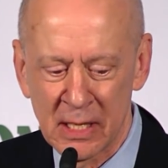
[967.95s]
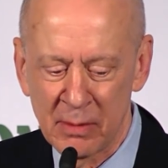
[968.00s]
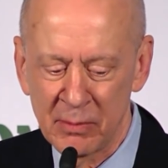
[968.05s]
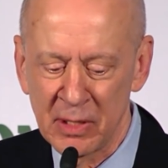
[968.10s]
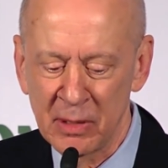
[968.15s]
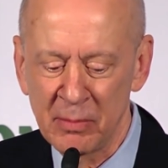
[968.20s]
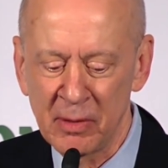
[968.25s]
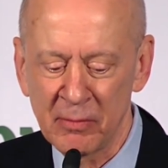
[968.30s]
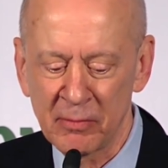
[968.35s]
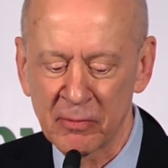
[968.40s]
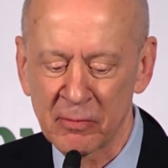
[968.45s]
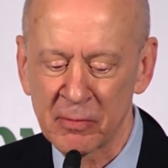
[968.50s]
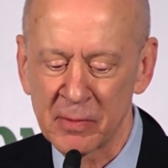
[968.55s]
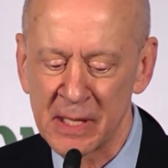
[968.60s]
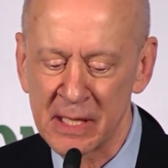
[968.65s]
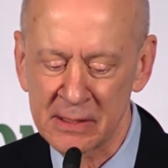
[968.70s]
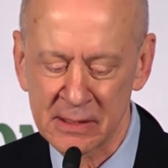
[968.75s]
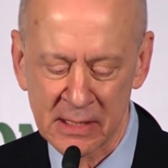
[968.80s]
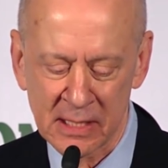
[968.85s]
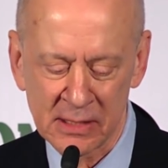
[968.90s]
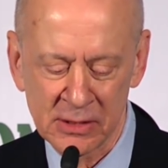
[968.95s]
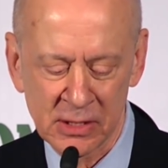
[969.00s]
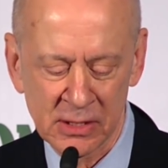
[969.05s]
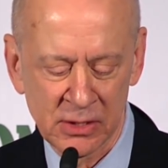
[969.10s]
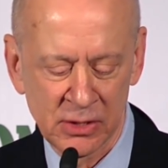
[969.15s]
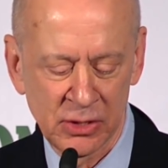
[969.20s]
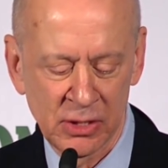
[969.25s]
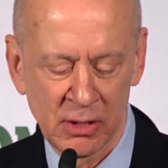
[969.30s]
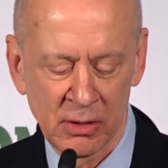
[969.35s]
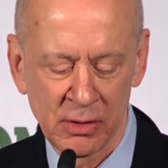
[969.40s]
How many people from that side? I'll
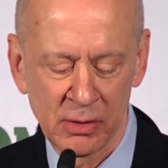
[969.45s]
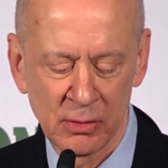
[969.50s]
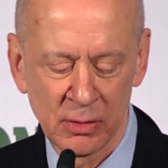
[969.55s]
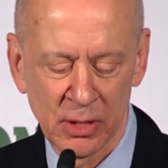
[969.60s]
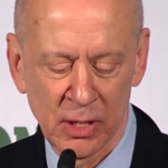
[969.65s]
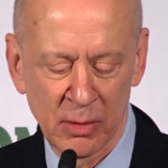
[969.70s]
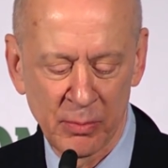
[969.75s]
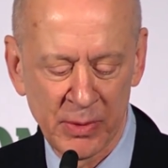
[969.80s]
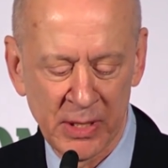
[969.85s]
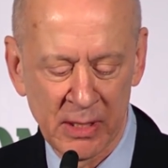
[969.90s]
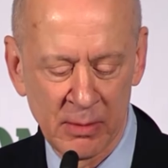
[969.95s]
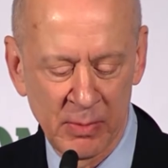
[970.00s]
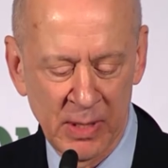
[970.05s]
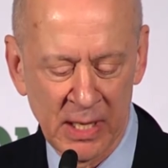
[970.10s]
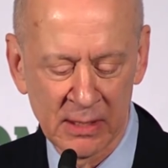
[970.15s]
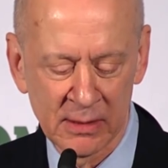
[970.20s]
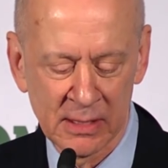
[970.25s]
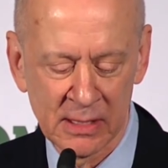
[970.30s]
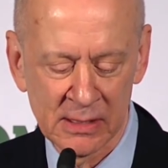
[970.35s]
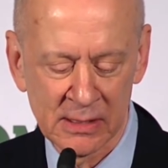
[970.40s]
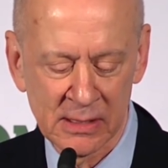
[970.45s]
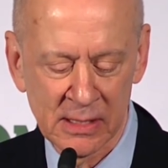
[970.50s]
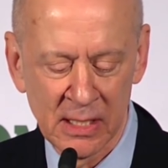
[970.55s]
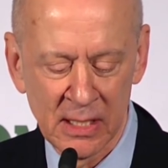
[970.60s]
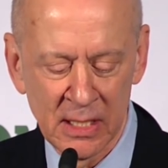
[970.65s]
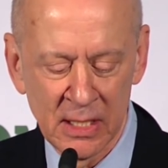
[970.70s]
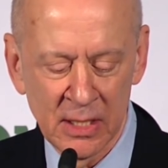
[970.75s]
just share you a little bit about this.